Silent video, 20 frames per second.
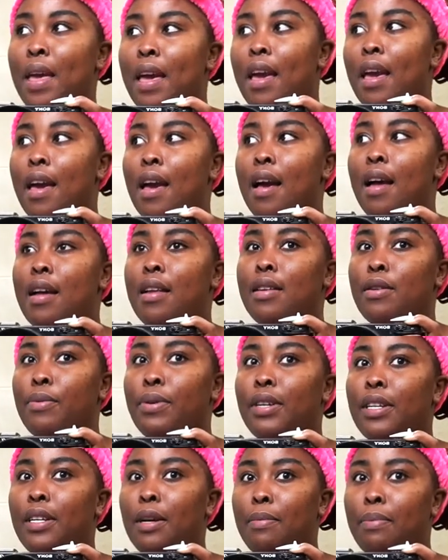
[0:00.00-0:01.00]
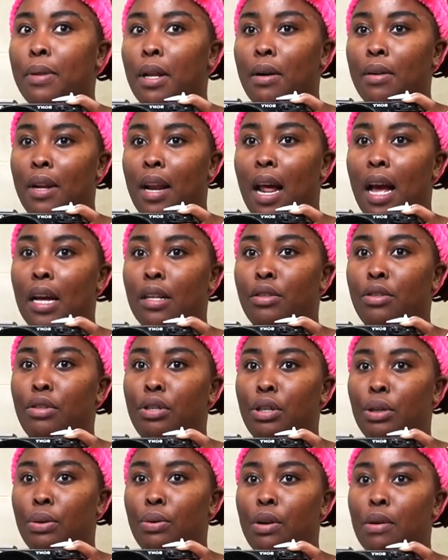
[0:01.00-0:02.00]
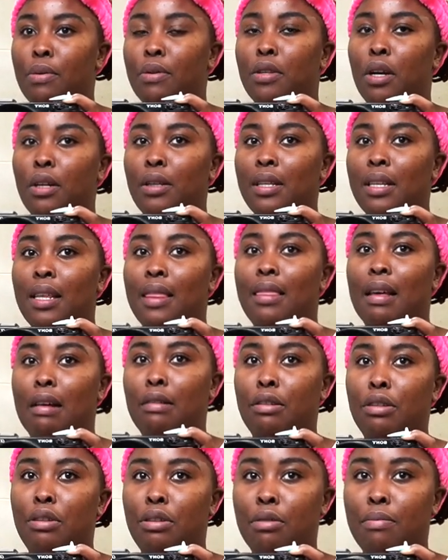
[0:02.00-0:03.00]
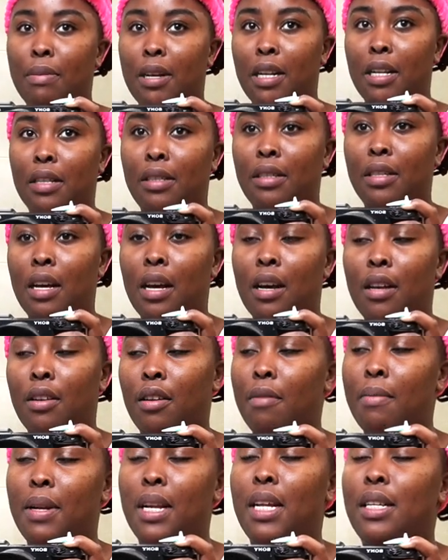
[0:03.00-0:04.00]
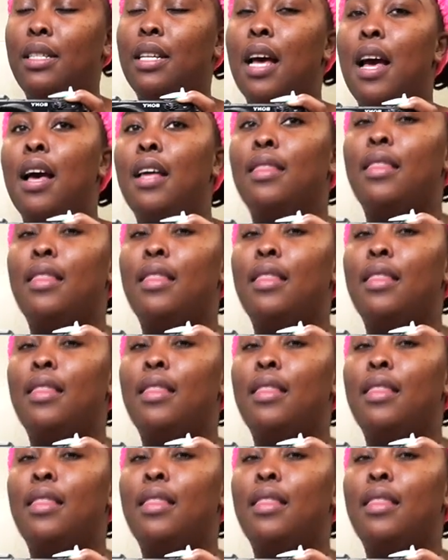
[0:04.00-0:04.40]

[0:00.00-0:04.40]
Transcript: And when it uploaded at two, it was only thirty-two minutes, not minutes,